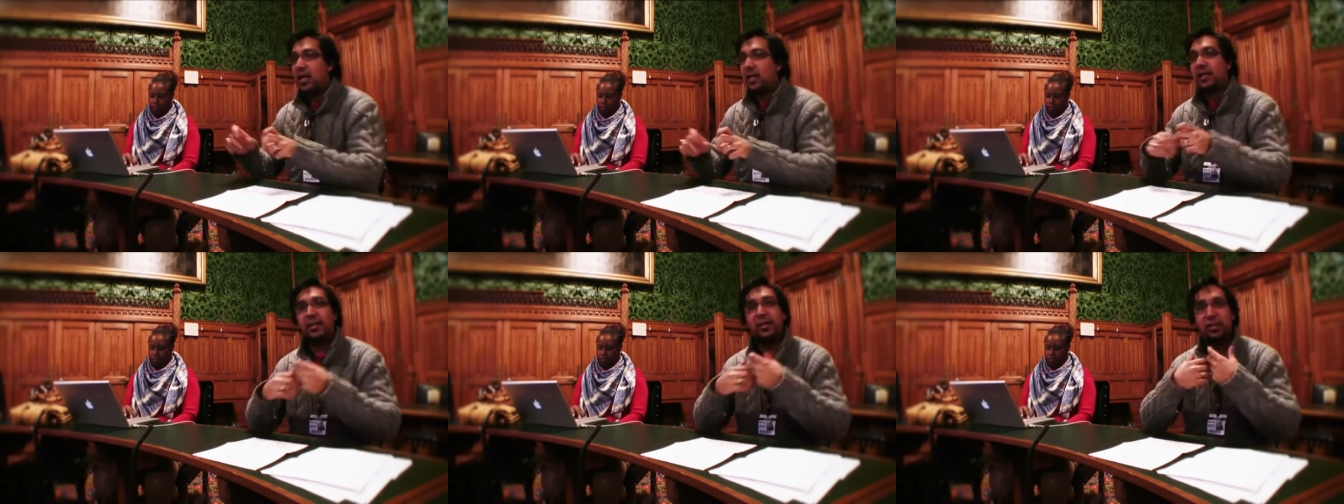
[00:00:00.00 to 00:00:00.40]

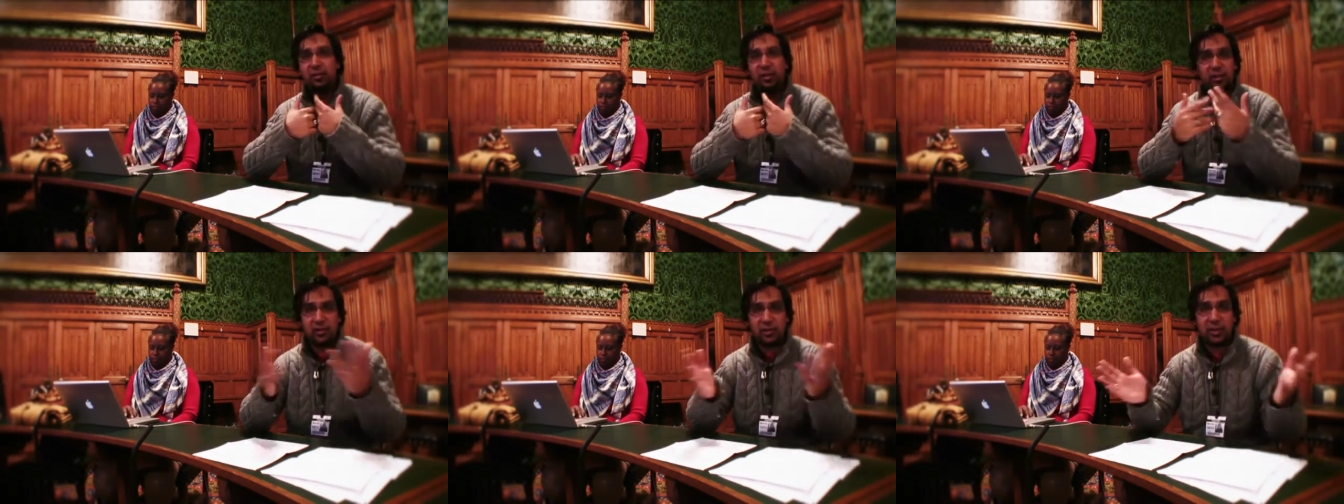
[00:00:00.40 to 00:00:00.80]
This is
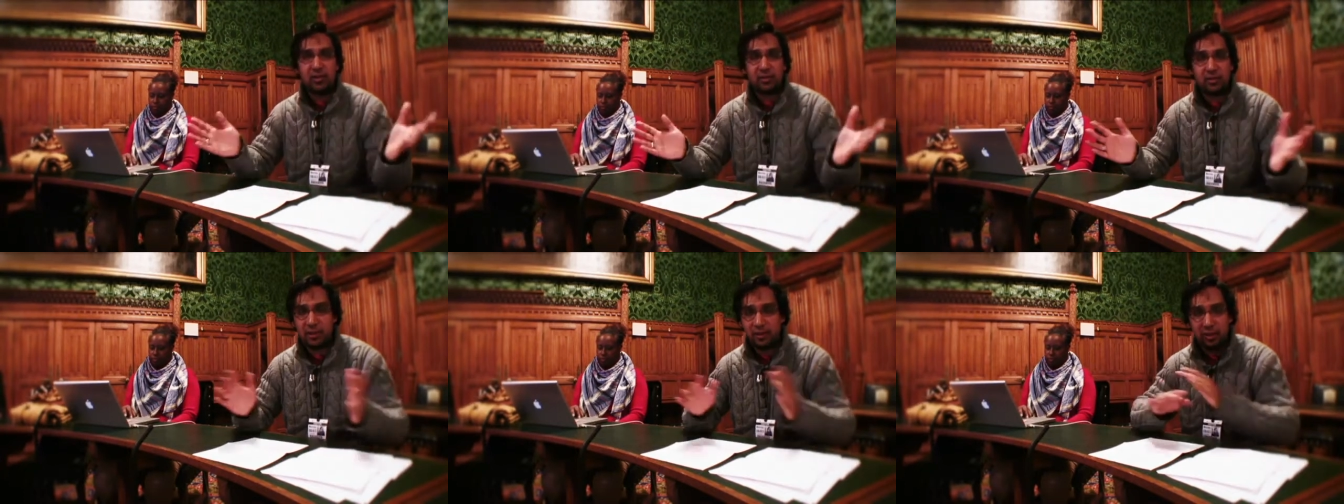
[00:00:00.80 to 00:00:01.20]
just,
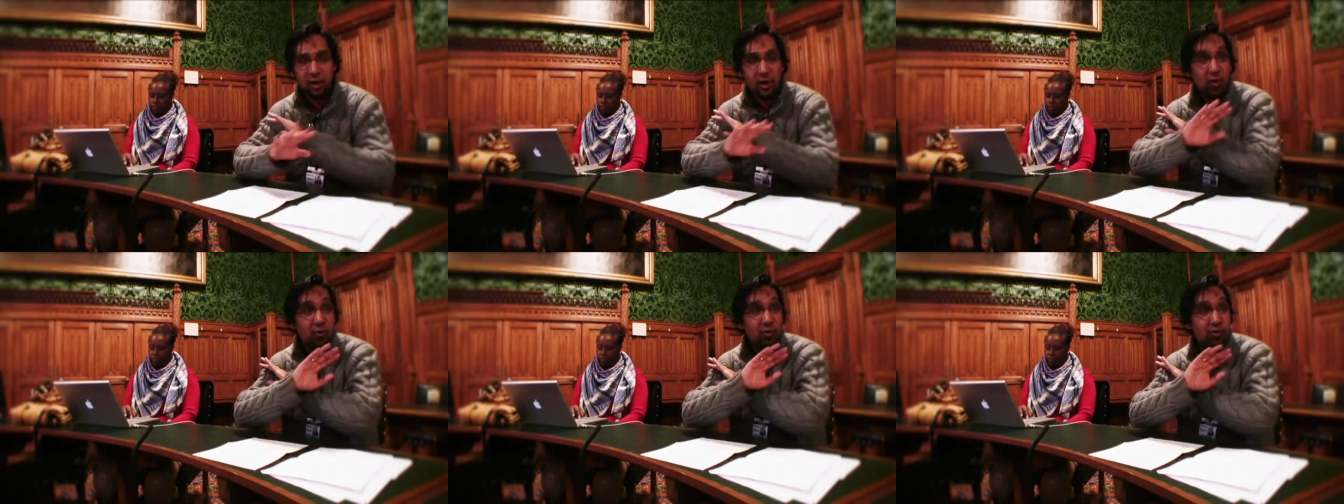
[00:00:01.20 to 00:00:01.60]
this
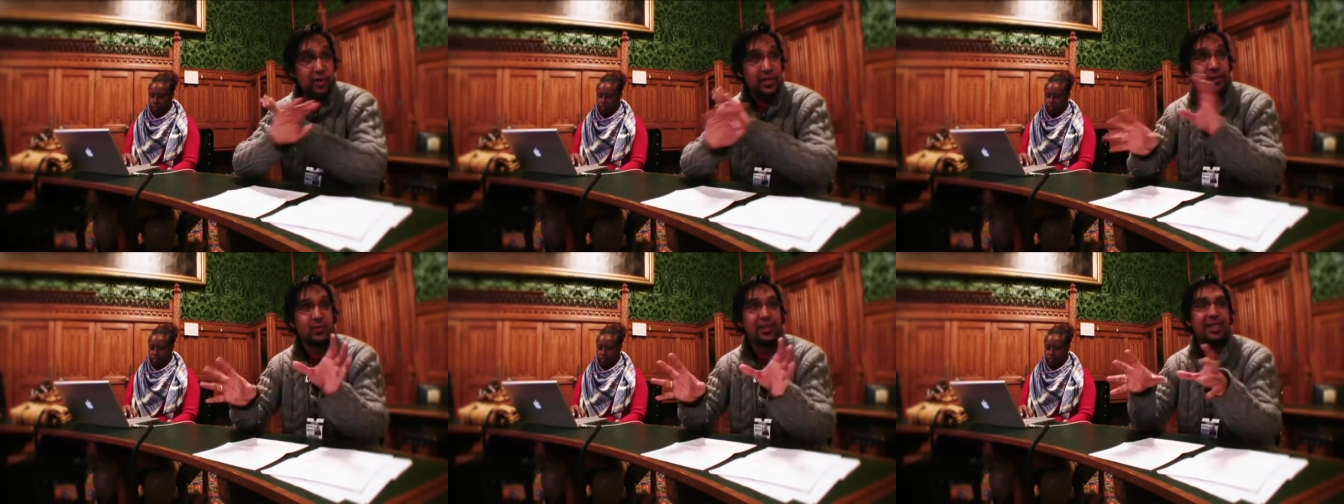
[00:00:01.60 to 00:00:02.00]
whole
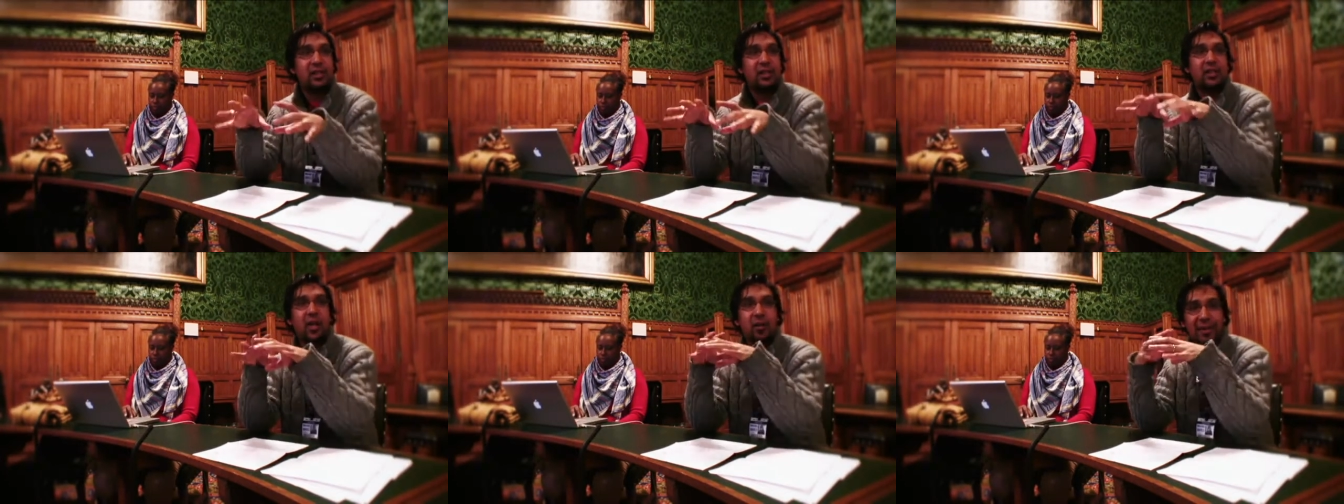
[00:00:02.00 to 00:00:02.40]
thing, we need
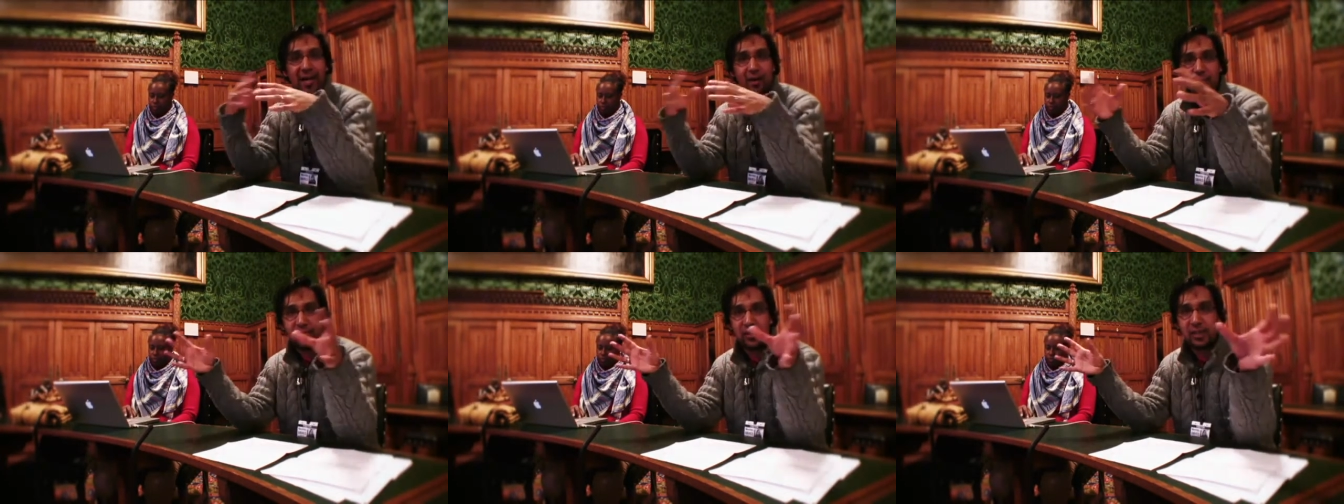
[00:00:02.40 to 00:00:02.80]
to come
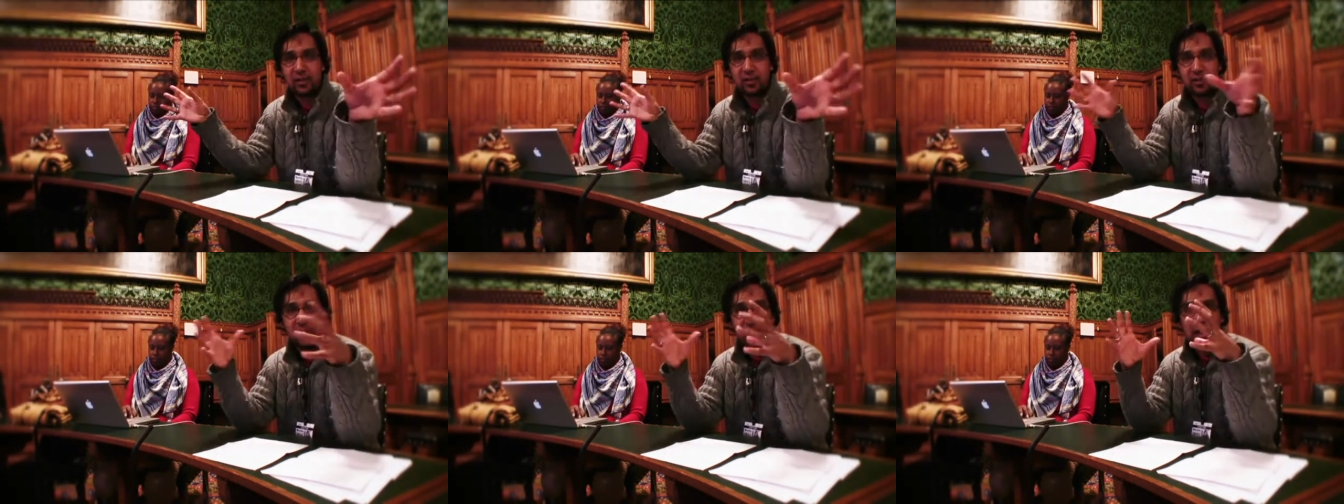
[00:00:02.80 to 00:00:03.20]
out of
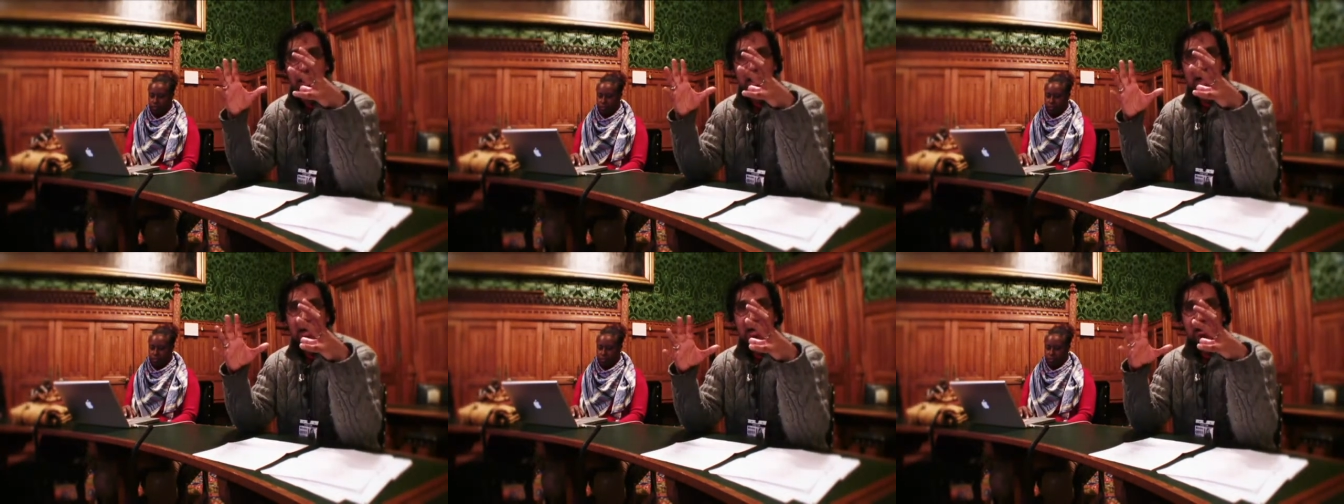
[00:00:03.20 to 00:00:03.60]
this,
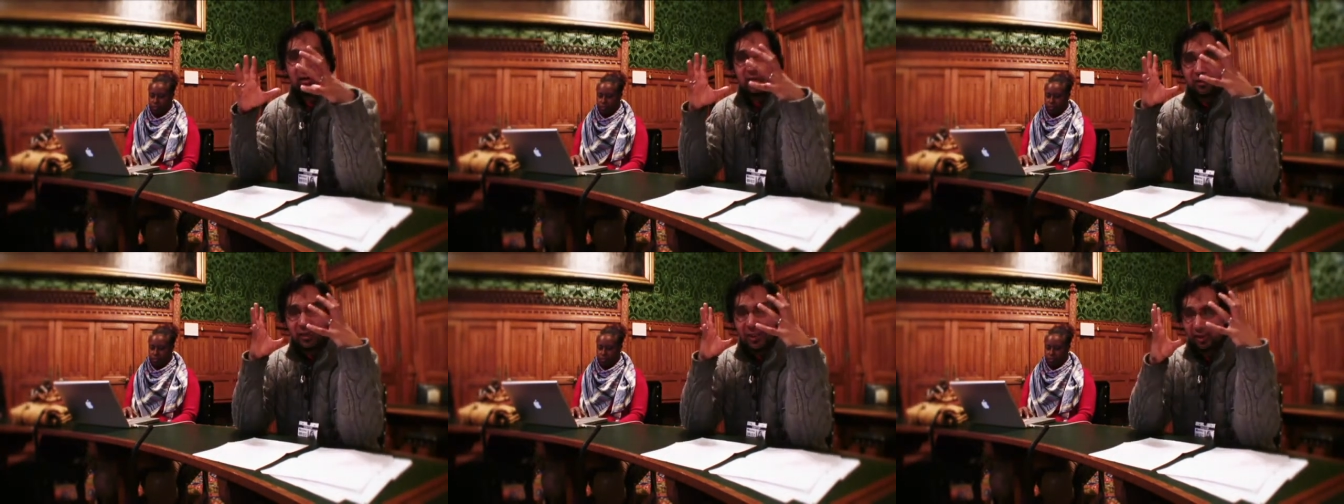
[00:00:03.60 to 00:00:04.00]

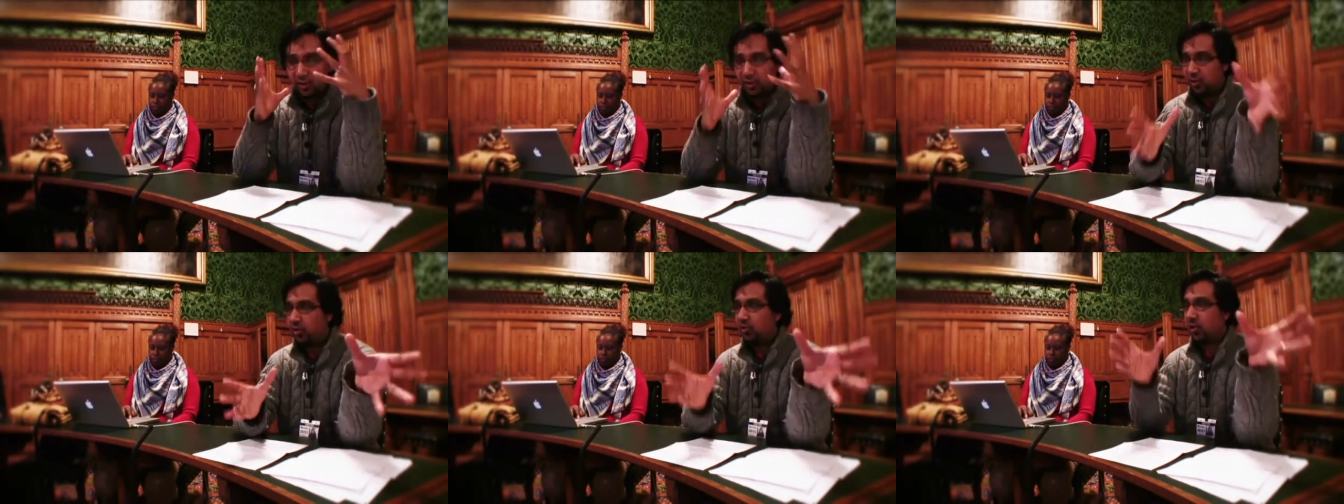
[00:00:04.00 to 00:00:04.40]
this
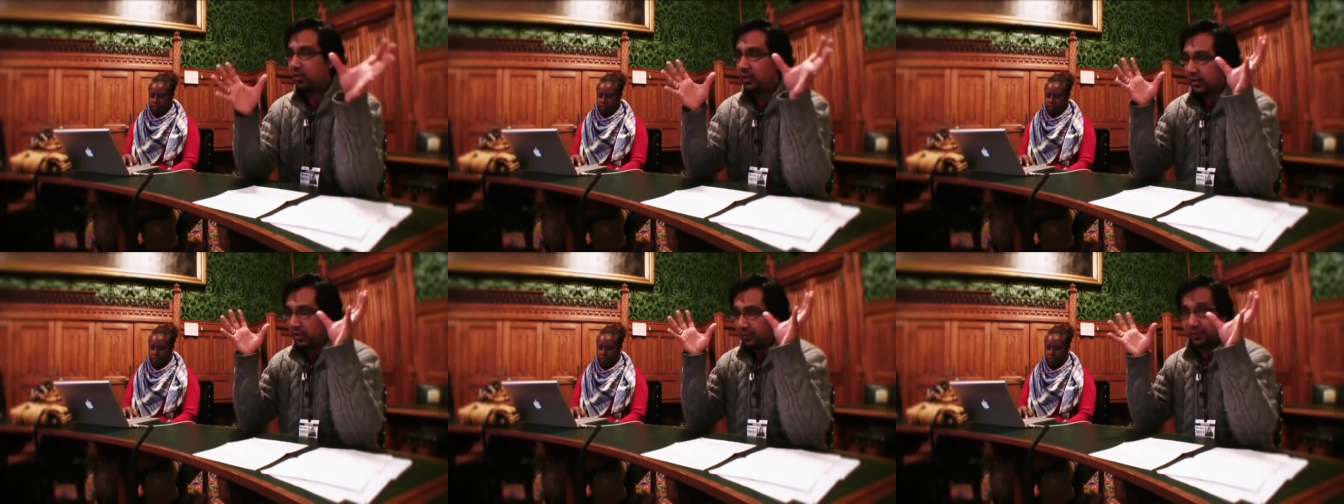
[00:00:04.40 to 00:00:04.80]

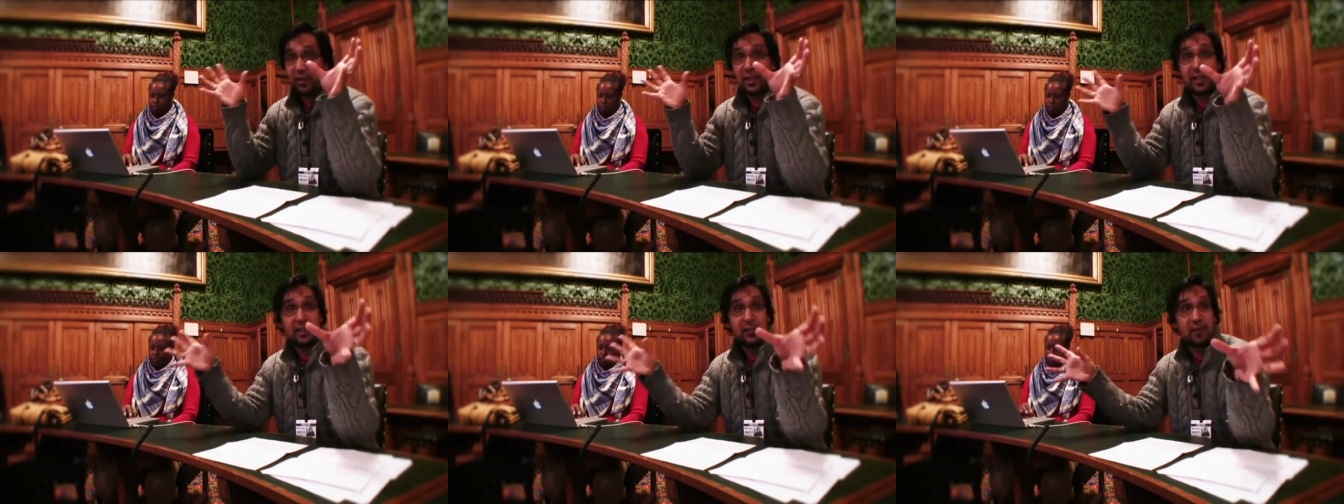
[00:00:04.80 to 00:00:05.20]
constructed
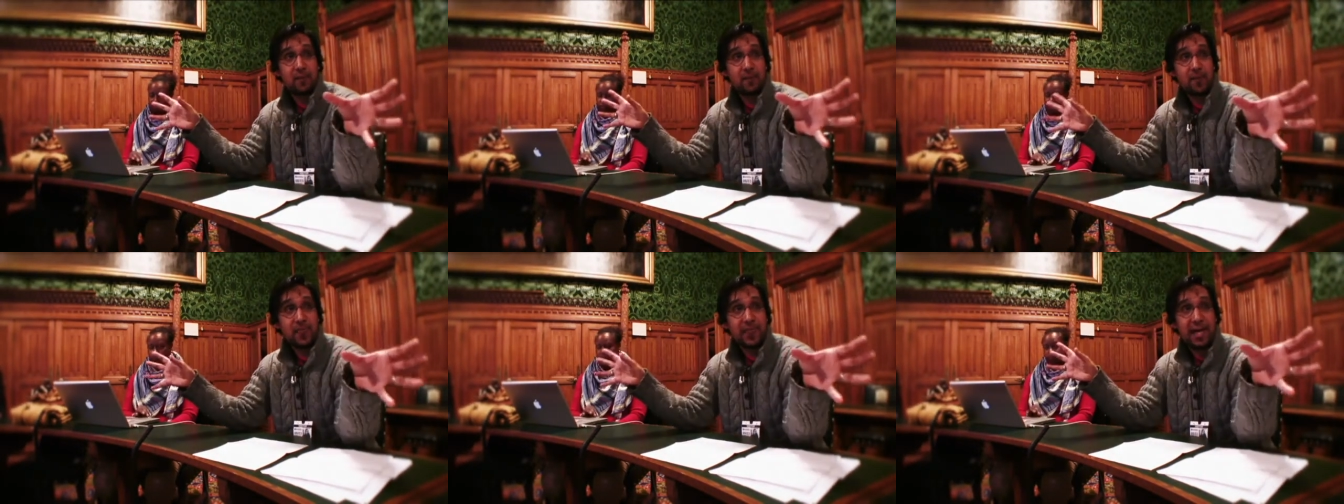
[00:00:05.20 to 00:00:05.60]
divide
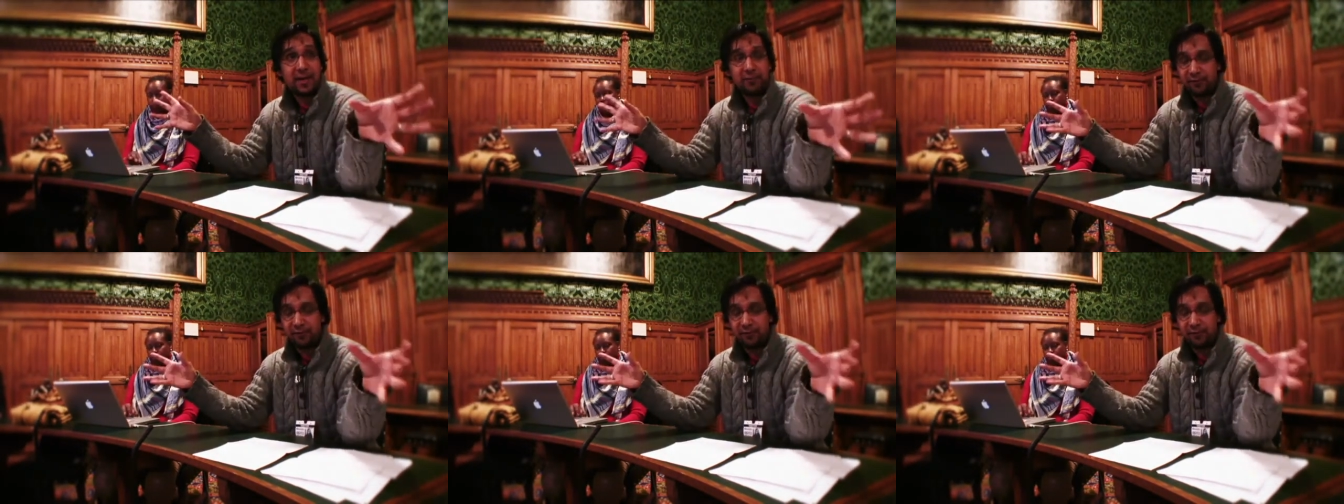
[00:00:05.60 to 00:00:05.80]
and